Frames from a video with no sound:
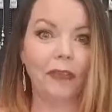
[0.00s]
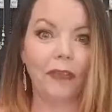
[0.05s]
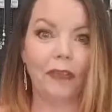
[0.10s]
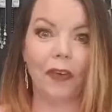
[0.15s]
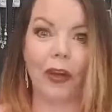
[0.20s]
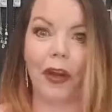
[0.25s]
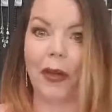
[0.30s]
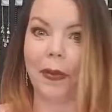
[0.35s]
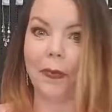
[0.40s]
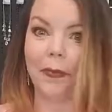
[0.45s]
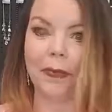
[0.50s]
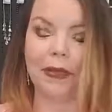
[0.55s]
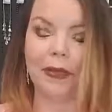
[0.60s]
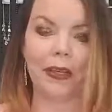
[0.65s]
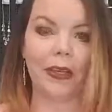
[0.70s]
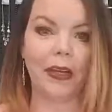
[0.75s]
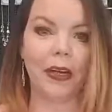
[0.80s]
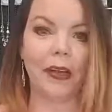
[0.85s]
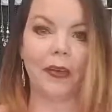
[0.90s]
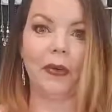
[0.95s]
from,
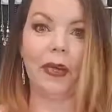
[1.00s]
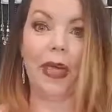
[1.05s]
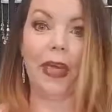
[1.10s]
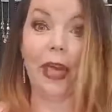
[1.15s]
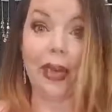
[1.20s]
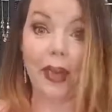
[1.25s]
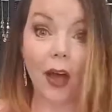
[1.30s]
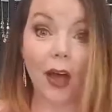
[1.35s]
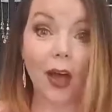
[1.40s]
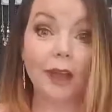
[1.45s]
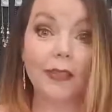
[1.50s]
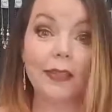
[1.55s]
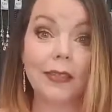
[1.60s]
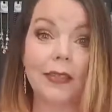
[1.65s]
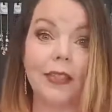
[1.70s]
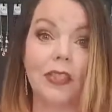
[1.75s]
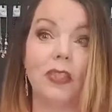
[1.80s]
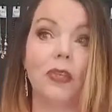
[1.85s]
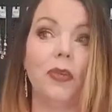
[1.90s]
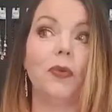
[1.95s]
chaos
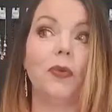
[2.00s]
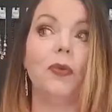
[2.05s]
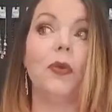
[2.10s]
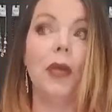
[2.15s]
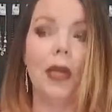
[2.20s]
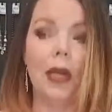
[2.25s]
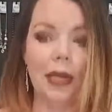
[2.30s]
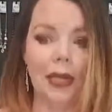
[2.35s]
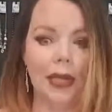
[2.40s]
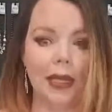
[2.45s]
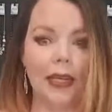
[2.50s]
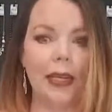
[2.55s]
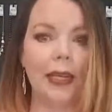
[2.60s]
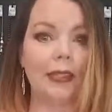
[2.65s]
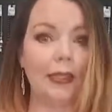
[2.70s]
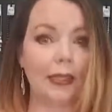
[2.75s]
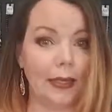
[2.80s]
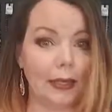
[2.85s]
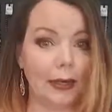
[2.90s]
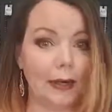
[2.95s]
to
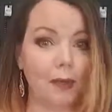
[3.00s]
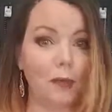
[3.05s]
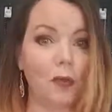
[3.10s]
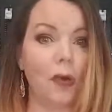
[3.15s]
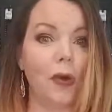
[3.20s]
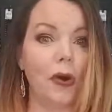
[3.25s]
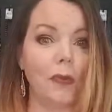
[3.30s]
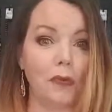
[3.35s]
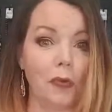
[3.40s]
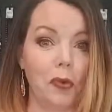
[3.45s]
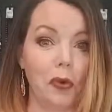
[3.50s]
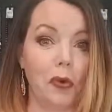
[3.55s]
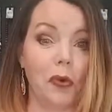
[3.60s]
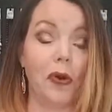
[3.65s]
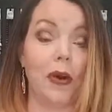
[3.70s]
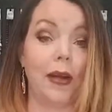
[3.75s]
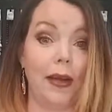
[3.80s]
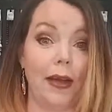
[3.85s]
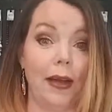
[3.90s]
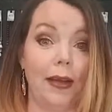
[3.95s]
it's getting more and more
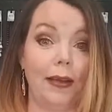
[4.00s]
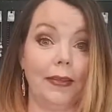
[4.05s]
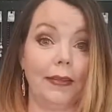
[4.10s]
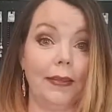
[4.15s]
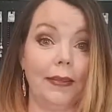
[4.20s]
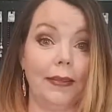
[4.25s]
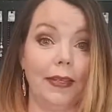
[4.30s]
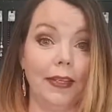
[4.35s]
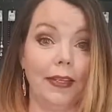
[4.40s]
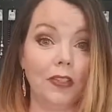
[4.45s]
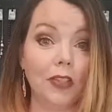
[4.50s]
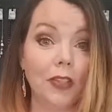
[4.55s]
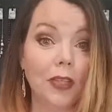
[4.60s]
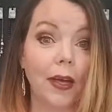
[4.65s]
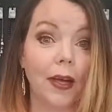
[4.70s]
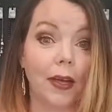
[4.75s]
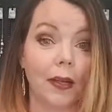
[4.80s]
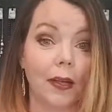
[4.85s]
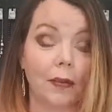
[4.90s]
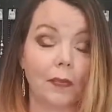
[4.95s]
organized each
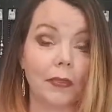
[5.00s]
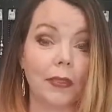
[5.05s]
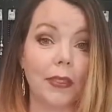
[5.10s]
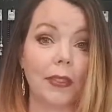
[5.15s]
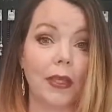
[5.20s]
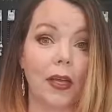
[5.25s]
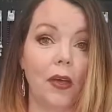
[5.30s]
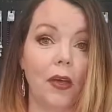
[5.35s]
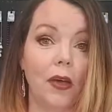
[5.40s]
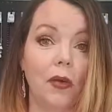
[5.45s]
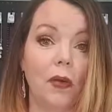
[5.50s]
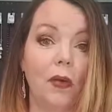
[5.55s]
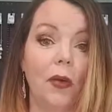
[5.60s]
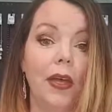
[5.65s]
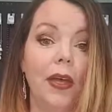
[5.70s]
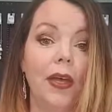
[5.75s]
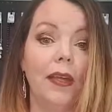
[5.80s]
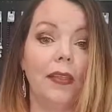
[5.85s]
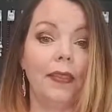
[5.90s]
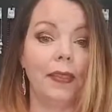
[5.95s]
time. So
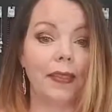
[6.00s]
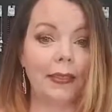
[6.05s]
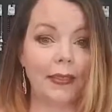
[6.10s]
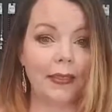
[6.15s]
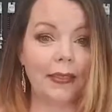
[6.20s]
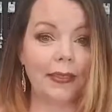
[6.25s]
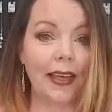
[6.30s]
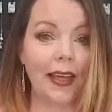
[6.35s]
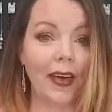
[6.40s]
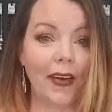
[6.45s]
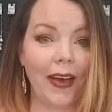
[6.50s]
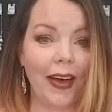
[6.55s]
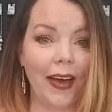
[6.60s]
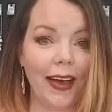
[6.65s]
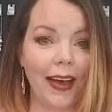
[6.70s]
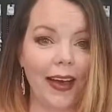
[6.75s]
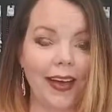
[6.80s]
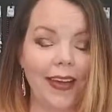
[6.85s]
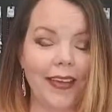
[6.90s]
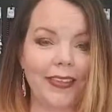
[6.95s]
this is how
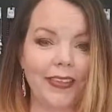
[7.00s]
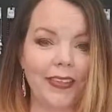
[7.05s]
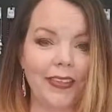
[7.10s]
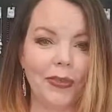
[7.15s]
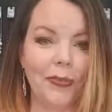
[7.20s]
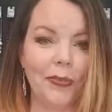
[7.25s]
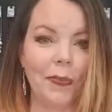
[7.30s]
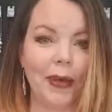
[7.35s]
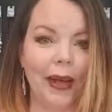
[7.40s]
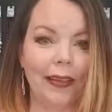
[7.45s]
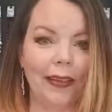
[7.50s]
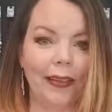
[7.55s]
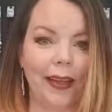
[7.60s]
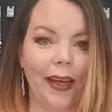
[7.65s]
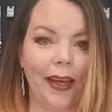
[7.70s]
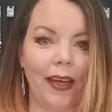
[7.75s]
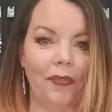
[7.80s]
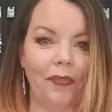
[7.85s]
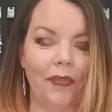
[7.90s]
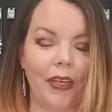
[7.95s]
I do my
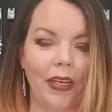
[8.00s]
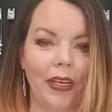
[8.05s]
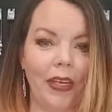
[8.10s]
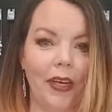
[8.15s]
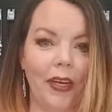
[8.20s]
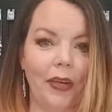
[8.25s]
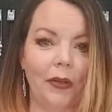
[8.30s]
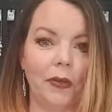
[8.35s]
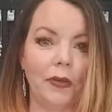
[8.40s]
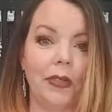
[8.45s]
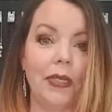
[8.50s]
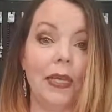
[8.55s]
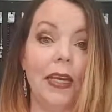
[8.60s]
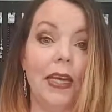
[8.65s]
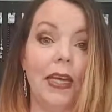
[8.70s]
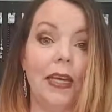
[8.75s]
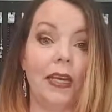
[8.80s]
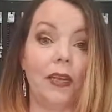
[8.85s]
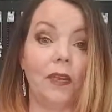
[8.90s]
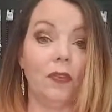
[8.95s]
live videos.
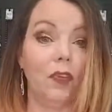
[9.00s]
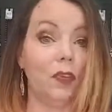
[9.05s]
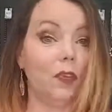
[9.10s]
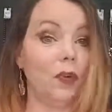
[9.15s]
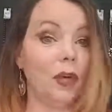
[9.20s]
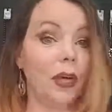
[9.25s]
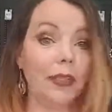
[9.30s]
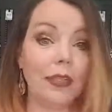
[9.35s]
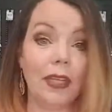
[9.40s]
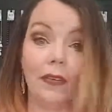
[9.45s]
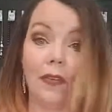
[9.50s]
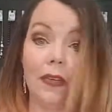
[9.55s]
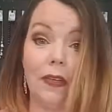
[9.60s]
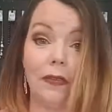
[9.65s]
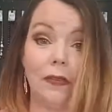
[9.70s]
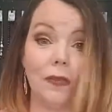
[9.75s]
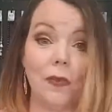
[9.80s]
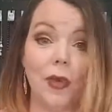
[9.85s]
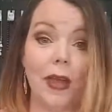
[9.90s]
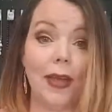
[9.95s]
If you guys have a
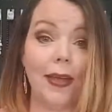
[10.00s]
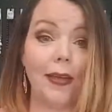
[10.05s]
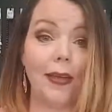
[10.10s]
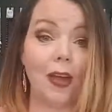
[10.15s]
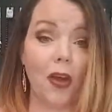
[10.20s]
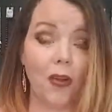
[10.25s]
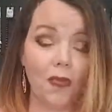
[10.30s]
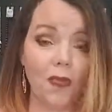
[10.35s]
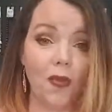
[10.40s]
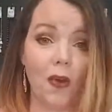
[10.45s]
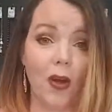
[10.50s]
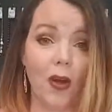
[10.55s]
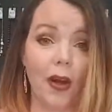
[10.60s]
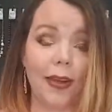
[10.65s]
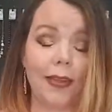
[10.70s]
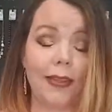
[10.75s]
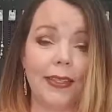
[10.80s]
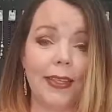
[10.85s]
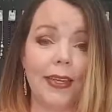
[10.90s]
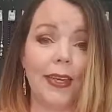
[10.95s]
different way, go for
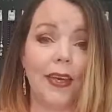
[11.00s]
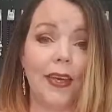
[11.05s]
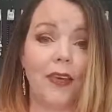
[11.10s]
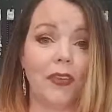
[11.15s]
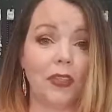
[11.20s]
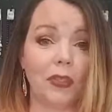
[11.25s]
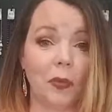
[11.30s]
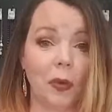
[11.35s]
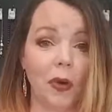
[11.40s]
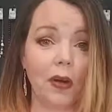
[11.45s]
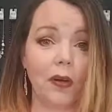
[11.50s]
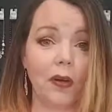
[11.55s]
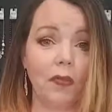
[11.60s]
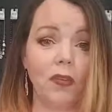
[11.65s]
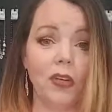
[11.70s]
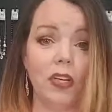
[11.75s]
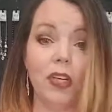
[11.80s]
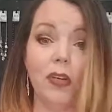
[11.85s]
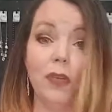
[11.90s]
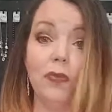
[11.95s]
it. If it's working for
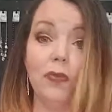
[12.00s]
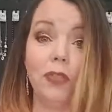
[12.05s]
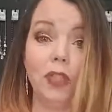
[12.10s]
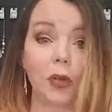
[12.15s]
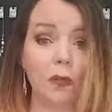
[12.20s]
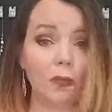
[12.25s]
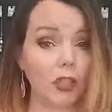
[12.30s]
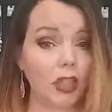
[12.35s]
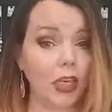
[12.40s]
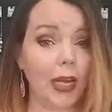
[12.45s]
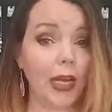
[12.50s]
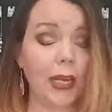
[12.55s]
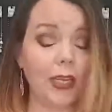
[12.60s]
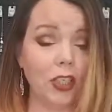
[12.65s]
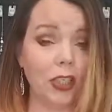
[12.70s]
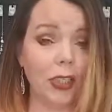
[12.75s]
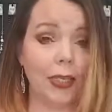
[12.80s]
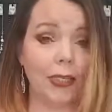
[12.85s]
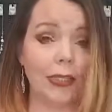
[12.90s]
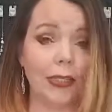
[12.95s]
you, don't
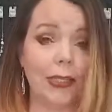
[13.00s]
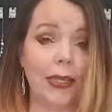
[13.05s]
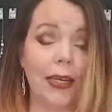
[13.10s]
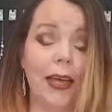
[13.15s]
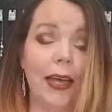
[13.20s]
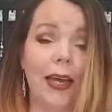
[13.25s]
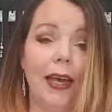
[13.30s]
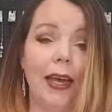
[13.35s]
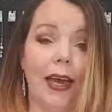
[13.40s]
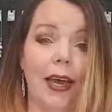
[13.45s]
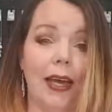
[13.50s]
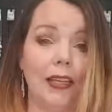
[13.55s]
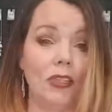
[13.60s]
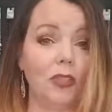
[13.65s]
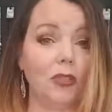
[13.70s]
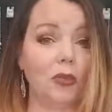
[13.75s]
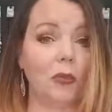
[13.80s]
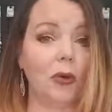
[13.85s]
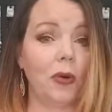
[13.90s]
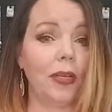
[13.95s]
change it. I
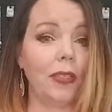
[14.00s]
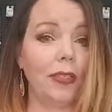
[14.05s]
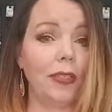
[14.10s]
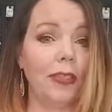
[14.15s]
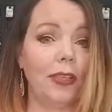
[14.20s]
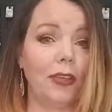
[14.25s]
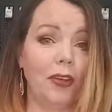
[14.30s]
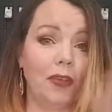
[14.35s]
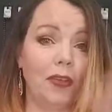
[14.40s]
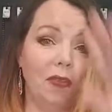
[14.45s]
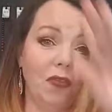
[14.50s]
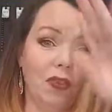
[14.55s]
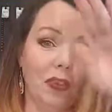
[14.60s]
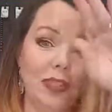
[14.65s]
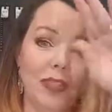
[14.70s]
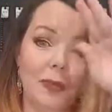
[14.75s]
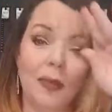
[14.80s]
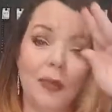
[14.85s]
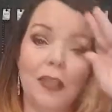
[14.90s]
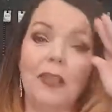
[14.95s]
just wanted to, for
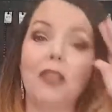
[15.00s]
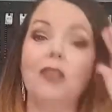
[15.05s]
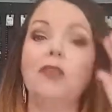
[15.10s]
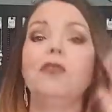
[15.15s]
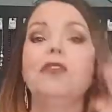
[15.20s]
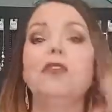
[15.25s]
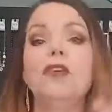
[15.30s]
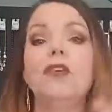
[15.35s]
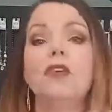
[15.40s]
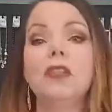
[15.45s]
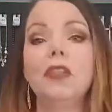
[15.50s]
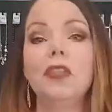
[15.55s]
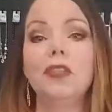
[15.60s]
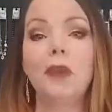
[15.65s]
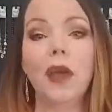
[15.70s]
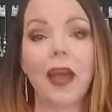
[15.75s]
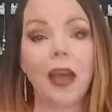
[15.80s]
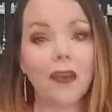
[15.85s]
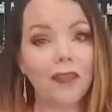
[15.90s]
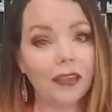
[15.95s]
some of the new girls who
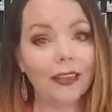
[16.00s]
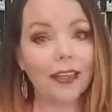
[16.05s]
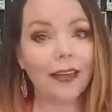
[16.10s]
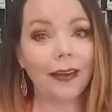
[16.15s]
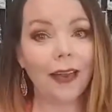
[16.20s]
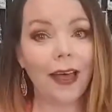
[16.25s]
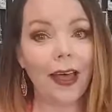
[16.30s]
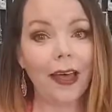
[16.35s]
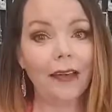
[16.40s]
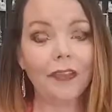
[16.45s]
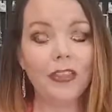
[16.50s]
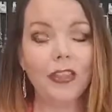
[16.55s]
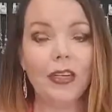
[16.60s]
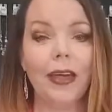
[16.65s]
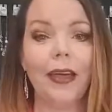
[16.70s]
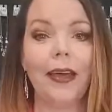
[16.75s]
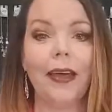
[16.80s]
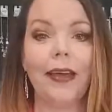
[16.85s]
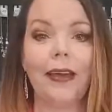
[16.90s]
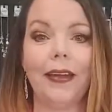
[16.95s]
haven't done lives
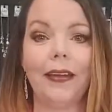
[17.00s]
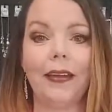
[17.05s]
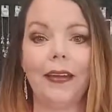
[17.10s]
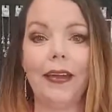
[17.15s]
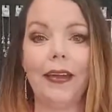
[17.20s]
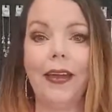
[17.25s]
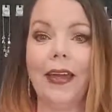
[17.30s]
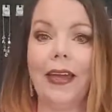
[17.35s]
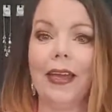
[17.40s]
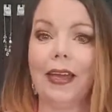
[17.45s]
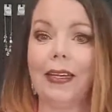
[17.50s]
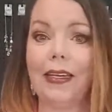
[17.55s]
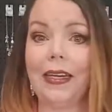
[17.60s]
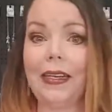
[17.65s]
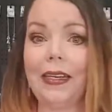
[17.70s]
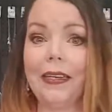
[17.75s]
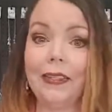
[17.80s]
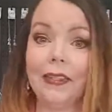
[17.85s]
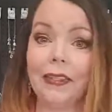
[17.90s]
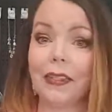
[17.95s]
yet and
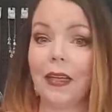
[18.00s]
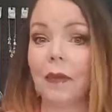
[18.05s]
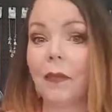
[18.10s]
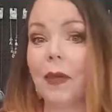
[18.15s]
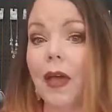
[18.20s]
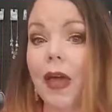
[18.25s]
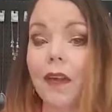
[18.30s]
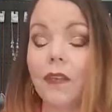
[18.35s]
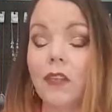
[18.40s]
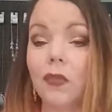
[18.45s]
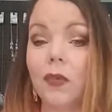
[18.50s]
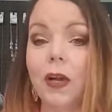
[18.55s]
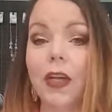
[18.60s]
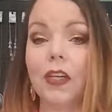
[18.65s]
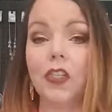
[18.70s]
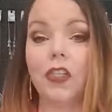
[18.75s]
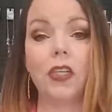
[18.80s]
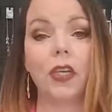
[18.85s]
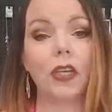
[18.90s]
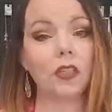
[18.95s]
needed some kind of
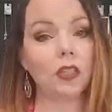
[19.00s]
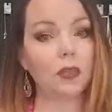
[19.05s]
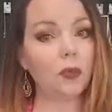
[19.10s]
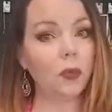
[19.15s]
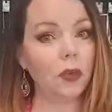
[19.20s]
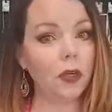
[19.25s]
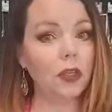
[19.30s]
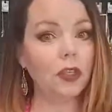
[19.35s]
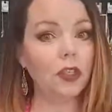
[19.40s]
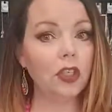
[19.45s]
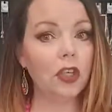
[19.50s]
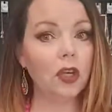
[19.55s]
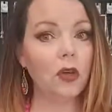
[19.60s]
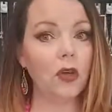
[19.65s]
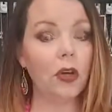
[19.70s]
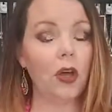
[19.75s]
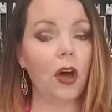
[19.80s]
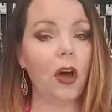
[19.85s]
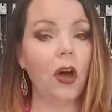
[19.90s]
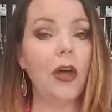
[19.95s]
direction, I just wanted to show
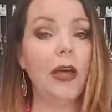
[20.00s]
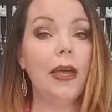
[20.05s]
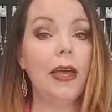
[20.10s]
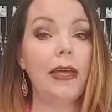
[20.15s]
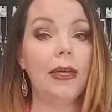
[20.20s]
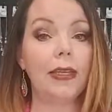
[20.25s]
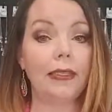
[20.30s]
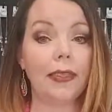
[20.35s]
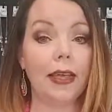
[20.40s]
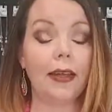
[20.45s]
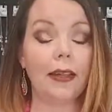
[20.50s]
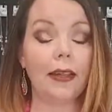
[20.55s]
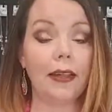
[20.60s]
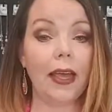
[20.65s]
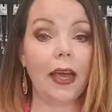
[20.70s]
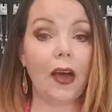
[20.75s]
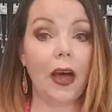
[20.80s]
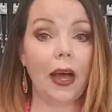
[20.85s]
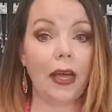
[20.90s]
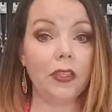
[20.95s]
y'all exactly
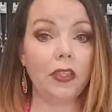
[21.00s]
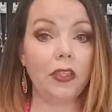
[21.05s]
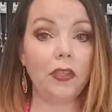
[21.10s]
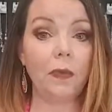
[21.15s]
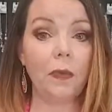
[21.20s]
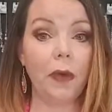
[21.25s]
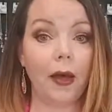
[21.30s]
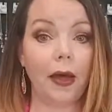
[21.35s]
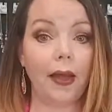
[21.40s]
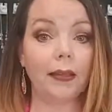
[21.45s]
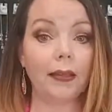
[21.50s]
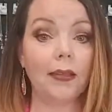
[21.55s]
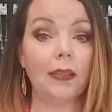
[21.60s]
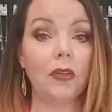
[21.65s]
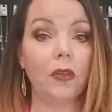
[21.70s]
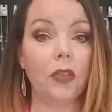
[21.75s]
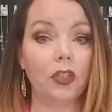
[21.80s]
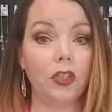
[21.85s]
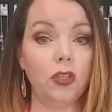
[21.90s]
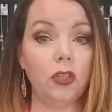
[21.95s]
how I do mine so
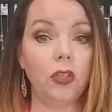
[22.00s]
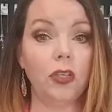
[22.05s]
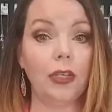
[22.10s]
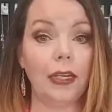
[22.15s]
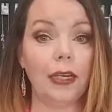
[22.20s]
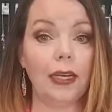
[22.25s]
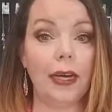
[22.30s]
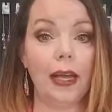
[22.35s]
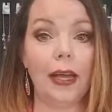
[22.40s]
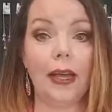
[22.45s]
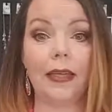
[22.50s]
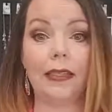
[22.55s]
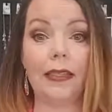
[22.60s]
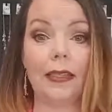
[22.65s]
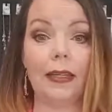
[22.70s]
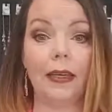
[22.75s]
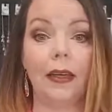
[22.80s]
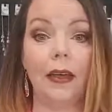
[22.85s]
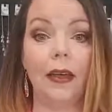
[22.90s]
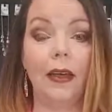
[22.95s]
that you could get an
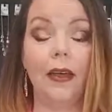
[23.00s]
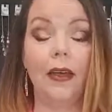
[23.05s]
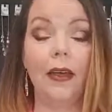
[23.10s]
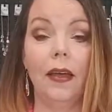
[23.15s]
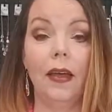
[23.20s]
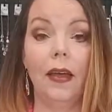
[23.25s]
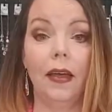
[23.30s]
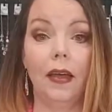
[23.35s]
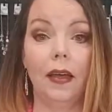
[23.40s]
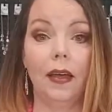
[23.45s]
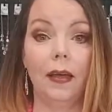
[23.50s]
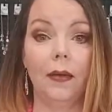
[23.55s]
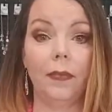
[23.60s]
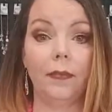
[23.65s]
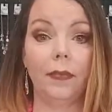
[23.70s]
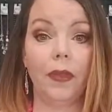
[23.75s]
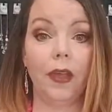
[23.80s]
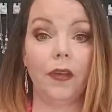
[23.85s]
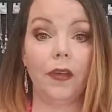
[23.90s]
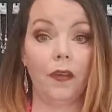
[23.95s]
idea
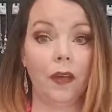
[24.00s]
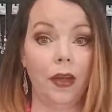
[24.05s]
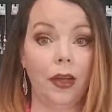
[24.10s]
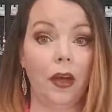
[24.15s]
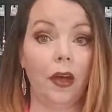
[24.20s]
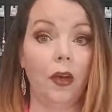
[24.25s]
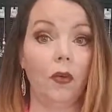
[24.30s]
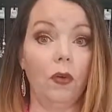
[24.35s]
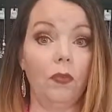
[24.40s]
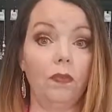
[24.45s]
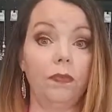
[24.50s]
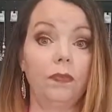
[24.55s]
of how